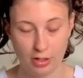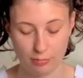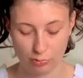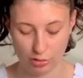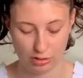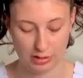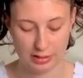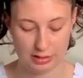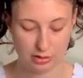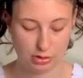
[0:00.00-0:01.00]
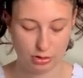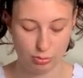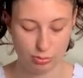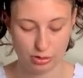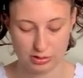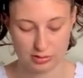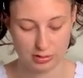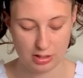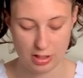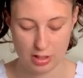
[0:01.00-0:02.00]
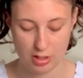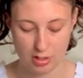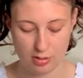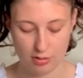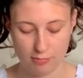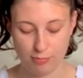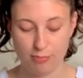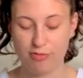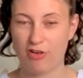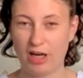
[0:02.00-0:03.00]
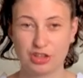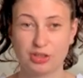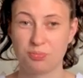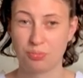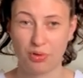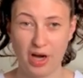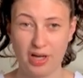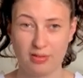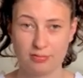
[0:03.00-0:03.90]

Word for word: I'm really into just fresh and bright